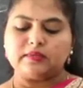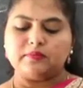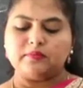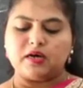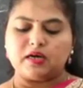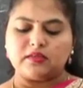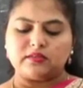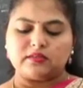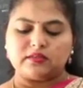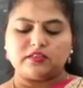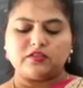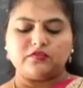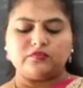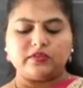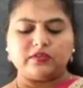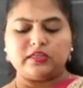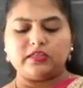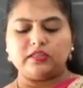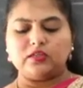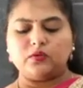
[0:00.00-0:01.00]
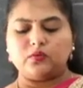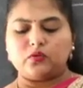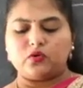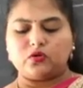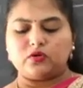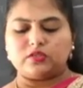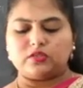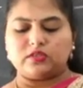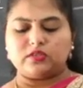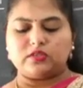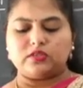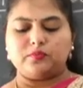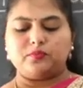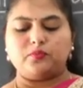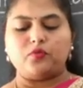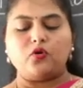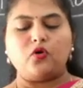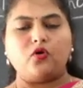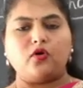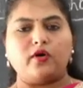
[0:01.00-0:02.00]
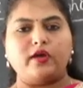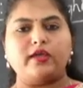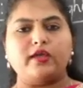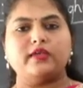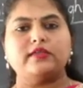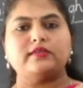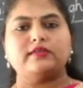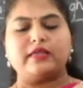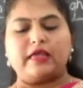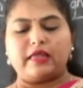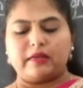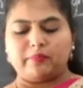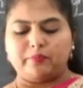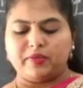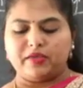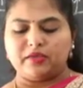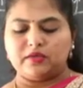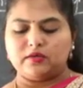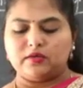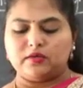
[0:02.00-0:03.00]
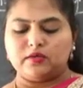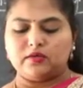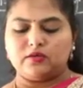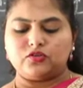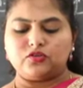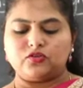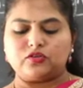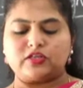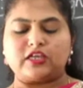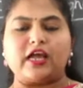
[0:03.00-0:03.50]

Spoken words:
the mother is filling the water and the boy is helping her to